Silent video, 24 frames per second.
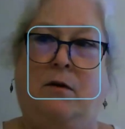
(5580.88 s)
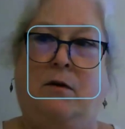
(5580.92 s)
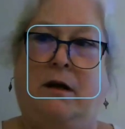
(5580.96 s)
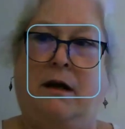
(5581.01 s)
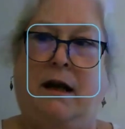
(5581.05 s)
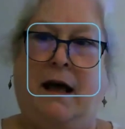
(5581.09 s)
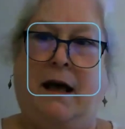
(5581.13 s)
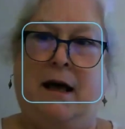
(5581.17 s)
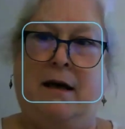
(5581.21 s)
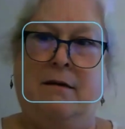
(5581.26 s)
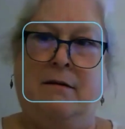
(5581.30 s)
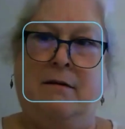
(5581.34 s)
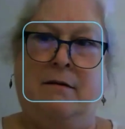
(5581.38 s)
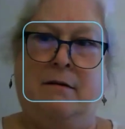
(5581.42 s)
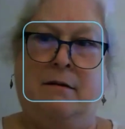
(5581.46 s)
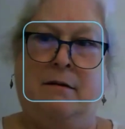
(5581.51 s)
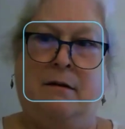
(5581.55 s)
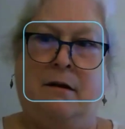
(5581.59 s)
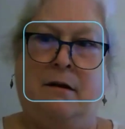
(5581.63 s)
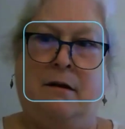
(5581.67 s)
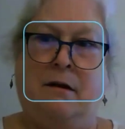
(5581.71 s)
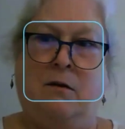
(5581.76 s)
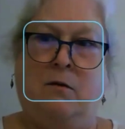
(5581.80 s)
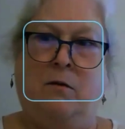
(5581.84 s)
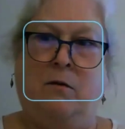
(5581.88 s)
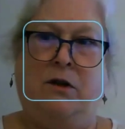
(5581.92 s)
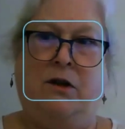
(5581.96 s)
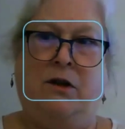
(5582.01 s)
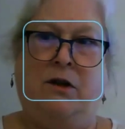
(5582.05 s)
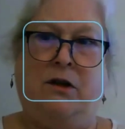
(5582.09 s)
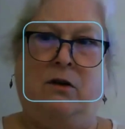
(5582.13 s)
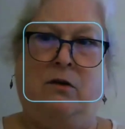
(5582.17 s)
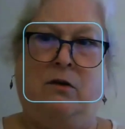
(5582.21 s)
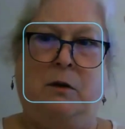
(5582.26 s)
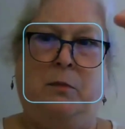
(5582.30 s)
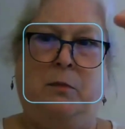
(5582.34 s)
it had? When you
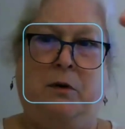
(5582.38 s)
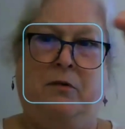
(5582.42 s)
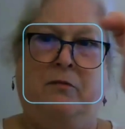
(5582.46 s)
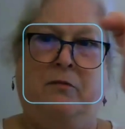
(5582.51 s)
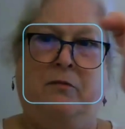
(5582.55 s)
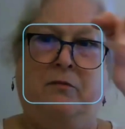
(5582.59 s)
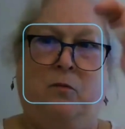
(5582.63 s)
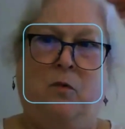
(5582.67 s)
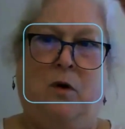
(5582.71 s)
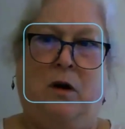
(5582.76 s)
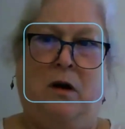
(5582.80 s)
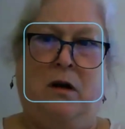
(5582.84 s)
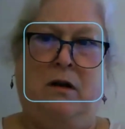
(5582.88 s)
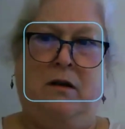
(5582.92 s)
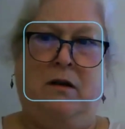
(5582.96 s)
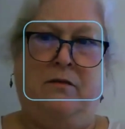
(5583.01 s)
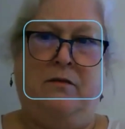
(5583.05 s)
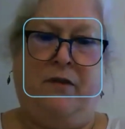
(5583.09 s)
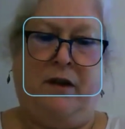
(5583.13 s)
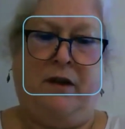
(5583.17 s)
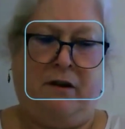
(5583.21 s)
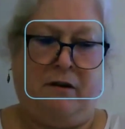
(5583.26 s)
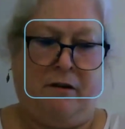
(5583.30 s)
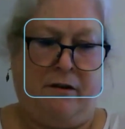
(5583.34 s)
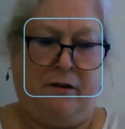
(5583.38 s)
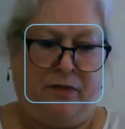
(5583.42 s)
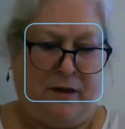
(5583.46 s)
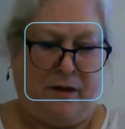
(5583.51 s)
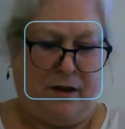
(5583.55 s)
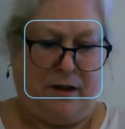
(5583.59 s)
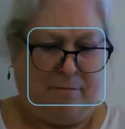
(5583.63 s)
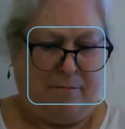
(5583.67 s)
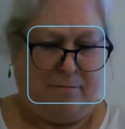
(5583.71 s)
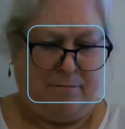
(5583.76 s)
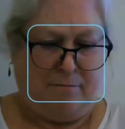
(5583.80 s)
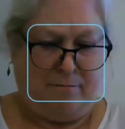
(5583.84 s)
could only put one finger and
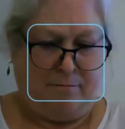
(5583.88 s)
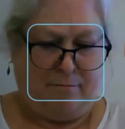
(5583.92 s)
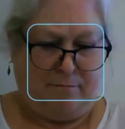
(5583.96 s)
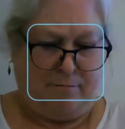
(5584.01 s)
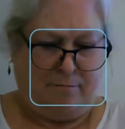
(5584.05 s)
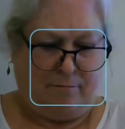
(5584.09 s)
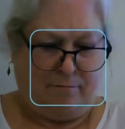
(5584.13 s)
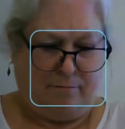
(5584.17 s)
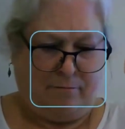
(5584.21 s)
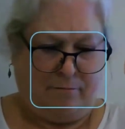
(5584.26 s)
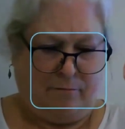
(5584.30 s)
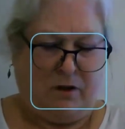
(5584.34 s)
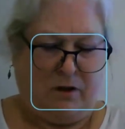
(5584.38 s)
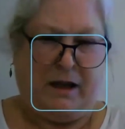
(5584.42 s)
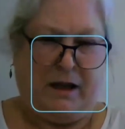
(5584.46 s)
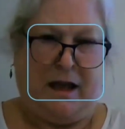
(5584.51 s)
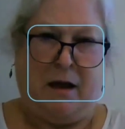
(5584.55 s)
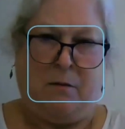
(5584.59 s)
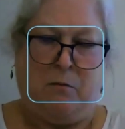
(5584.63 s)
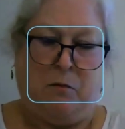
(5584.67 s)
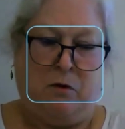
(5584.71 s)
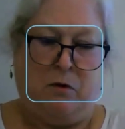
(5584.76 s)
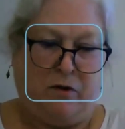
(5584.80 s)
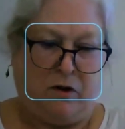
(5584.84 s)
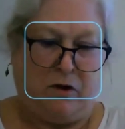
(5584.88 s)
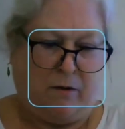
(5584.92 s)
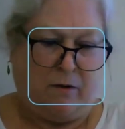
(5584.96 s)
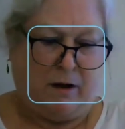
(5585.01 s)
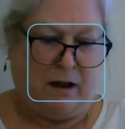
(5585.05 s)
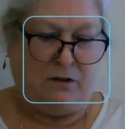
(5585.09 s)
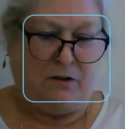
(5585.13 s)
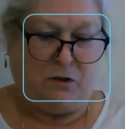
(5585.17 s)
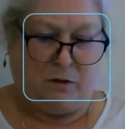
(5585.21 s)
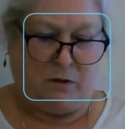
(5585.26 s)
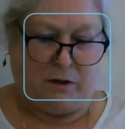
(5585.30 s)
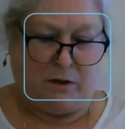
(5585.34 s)
thumb, you can't move it
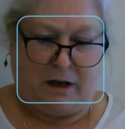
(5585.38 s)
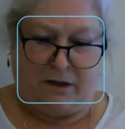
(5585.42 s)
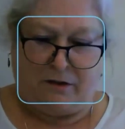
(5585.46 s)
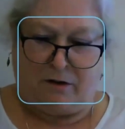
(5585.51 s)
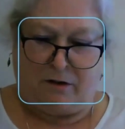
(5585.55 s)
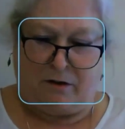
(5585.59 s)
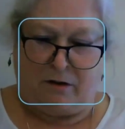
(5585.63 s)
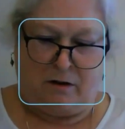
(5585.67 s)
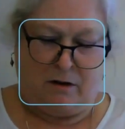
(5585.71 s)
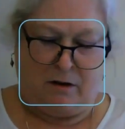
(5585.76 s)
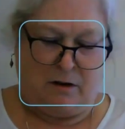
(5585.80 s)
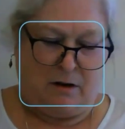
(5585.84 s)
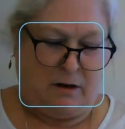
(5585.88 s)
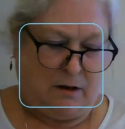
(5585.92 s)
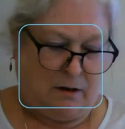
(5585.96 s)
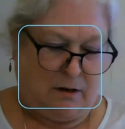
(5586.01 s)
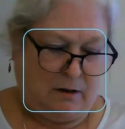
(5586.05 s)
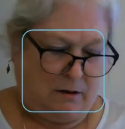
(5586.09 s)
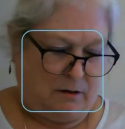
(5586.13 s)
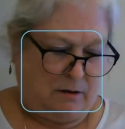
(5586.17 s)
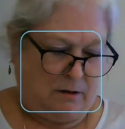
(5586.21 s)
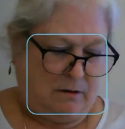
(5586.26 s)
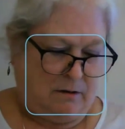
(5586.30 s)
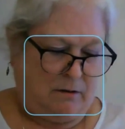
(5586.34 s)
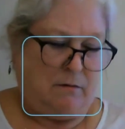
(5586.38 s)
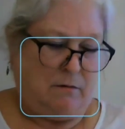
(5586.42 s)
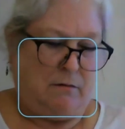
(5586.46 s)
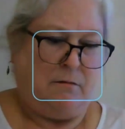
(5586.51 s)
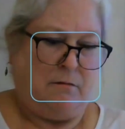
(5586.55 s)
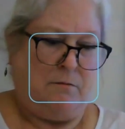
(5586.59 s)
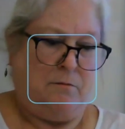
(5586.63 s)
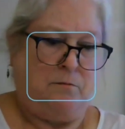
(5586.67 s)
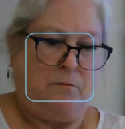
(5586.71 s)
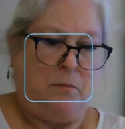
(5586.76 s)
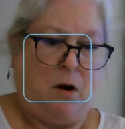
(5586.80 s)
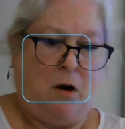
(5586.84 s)
around to another
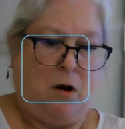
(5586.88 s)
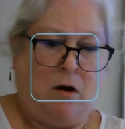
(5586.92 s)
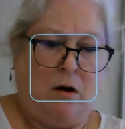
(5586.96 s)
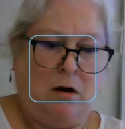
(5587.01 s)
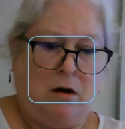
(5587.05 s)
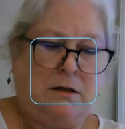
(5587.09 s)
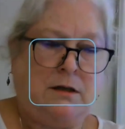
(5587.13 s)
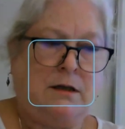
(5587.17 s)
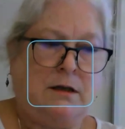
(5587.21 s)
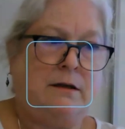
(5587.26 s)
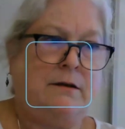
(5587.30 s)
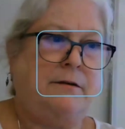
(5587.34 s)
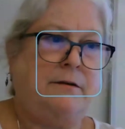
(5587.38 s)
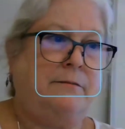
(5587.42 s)
part.